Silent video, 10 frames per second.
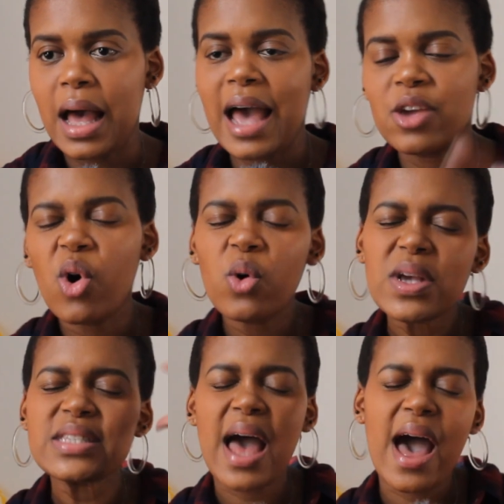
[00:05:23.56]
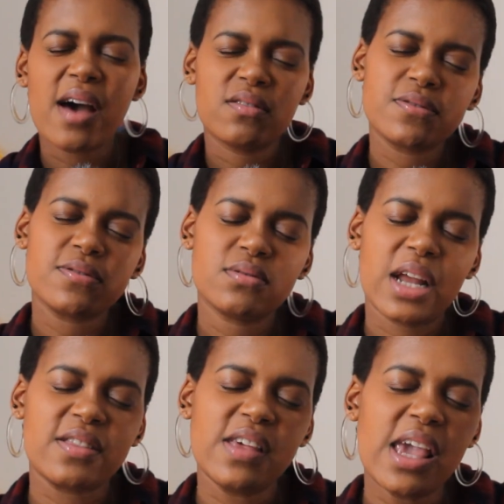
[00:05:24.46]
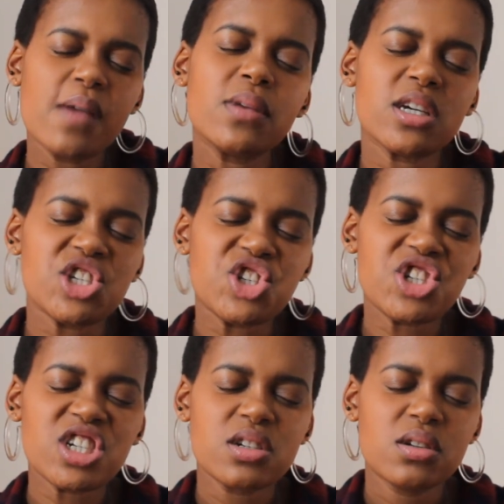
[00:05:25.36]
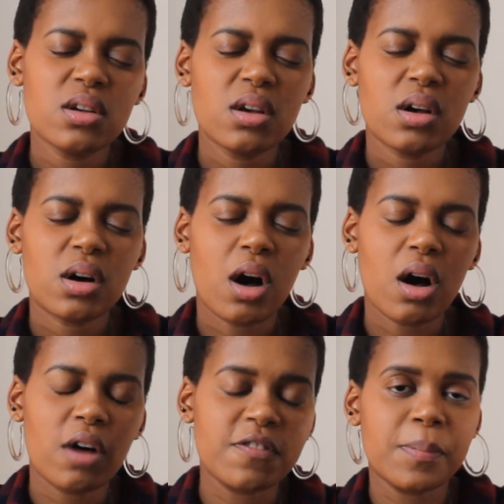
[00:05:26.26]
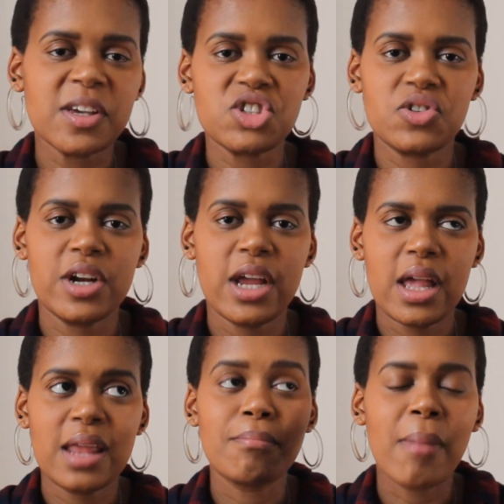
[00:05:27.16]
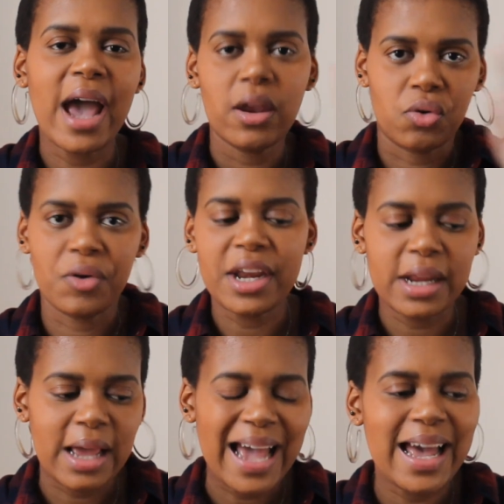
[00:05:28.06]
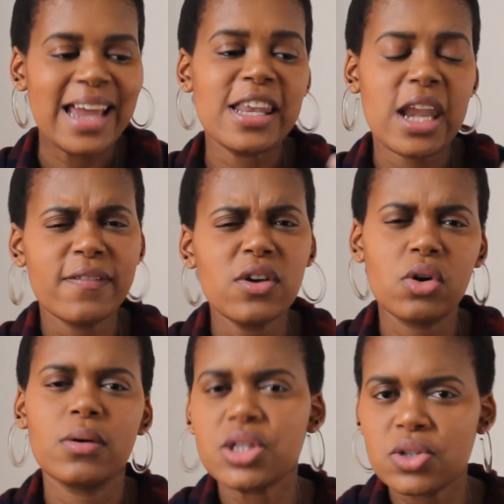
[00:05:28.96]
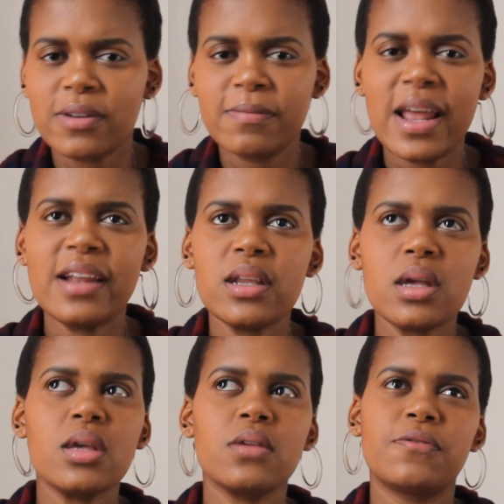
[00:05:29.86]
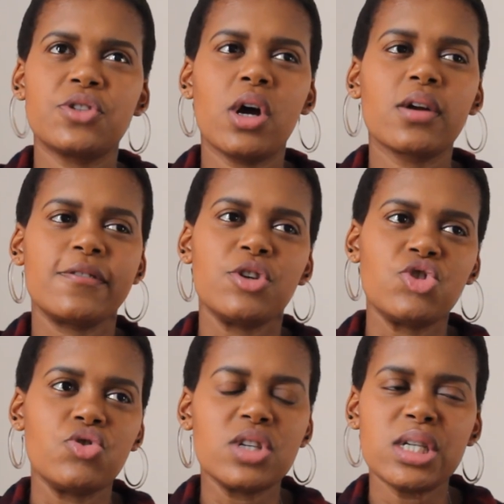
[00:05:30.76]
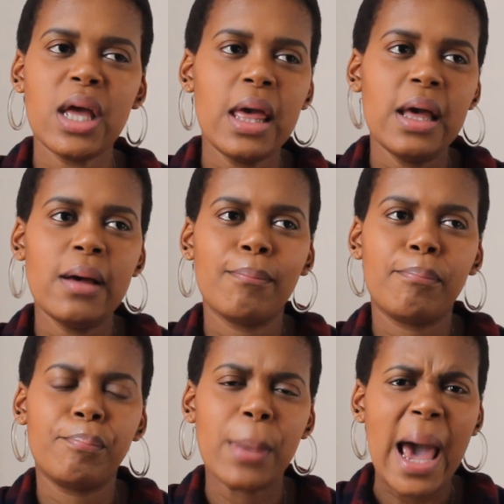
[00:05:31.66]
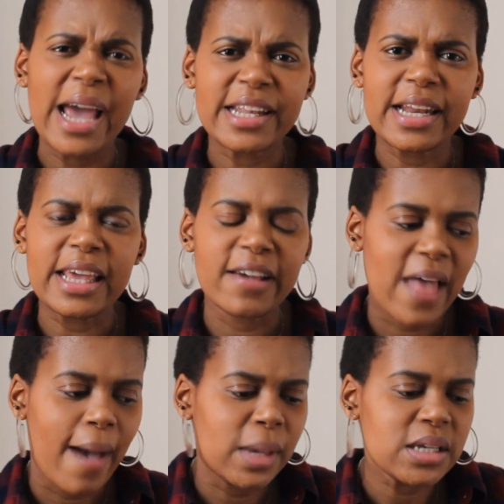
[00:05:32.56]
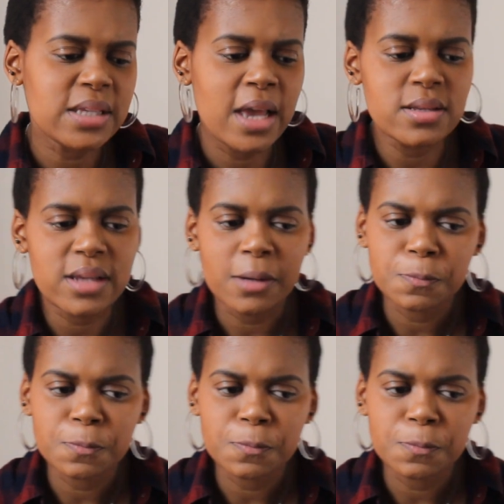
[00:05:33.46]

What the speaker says: I always have like the image of the picture in mind already. I never go into a Flatlay photography shoot blindly, if that makes sense.